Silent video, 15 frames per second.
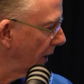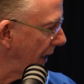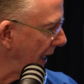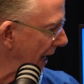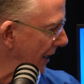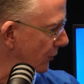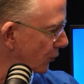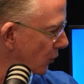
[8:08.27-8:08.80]

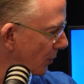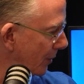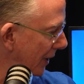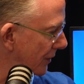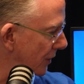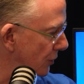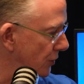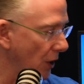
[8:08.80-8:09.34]
can't show me
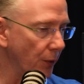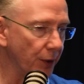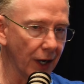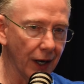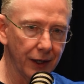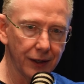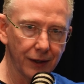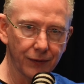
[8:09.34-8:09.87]
the
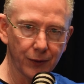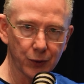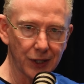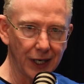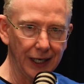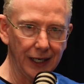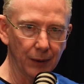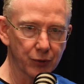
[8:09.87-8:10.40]
donut if there's
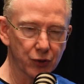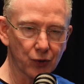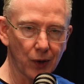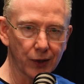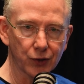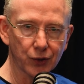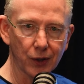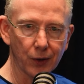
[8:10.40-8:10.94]
any
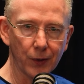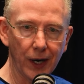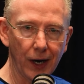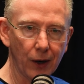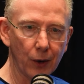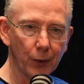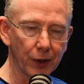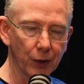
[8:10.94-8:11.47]
obstruction or
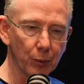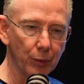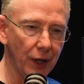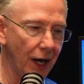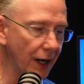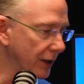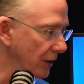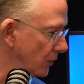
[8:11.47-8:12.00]
narrowing or
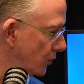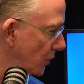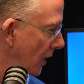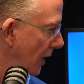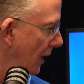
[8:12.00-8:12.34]
blockage.